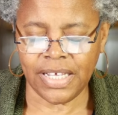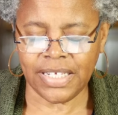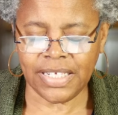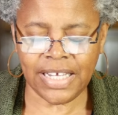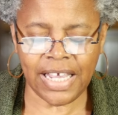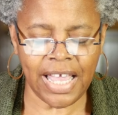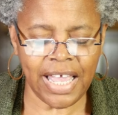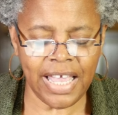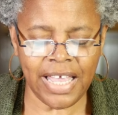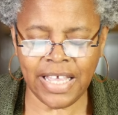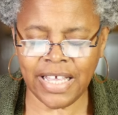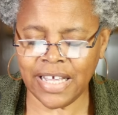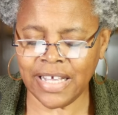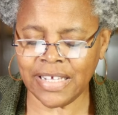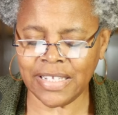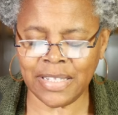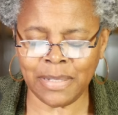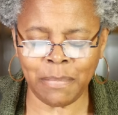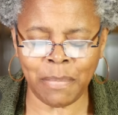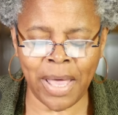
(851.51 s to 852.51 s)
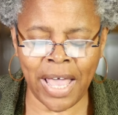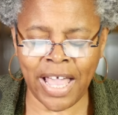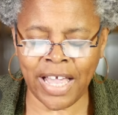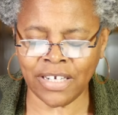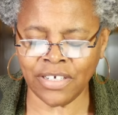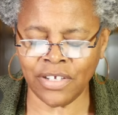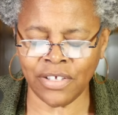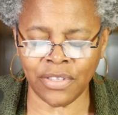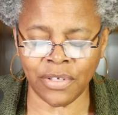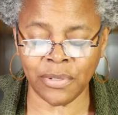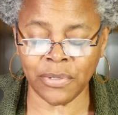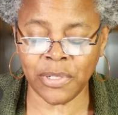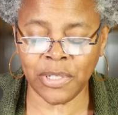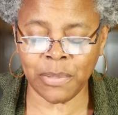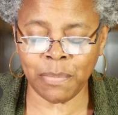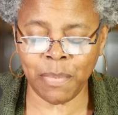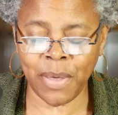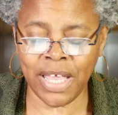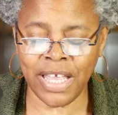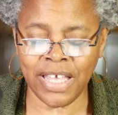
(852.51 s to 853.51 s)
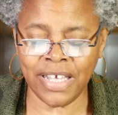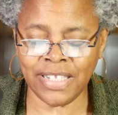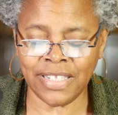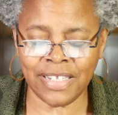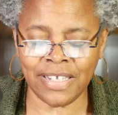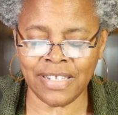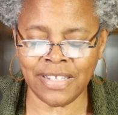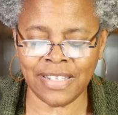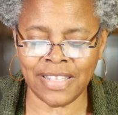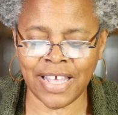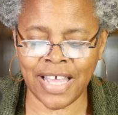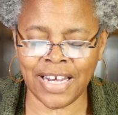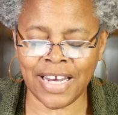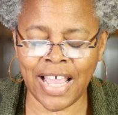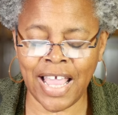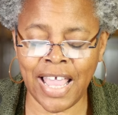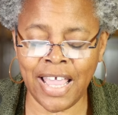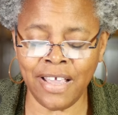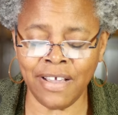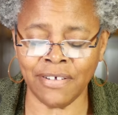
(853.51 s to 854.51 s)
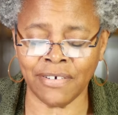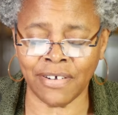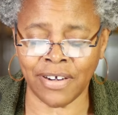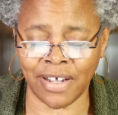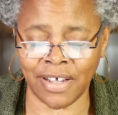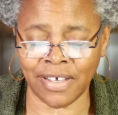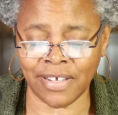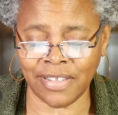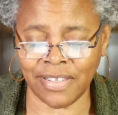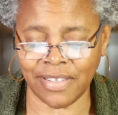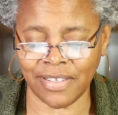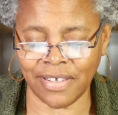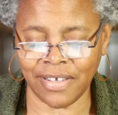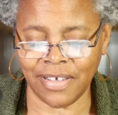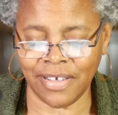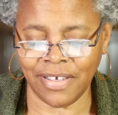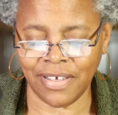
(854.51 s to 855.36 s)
Take us back to those spaces that anchor us,